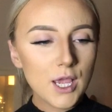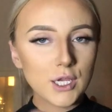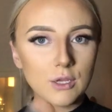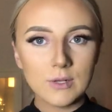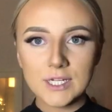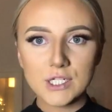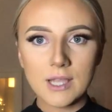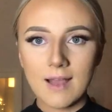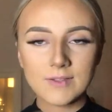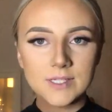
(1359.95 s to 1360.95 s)
you
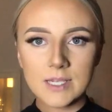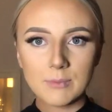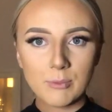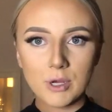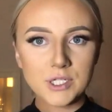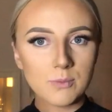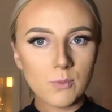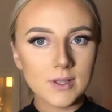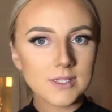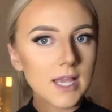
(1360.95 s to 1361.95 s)
literally have to dip the brush in
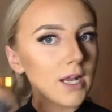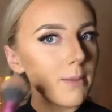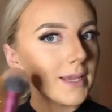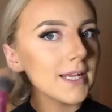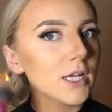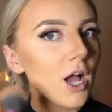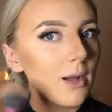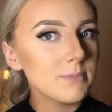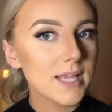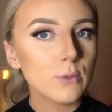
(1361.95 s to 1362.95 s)
once, and I mean it
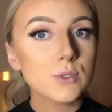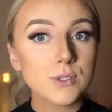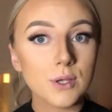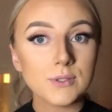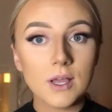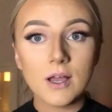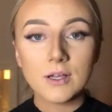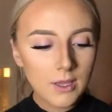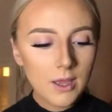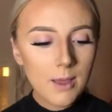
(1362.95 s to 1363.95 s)
comes out so dark.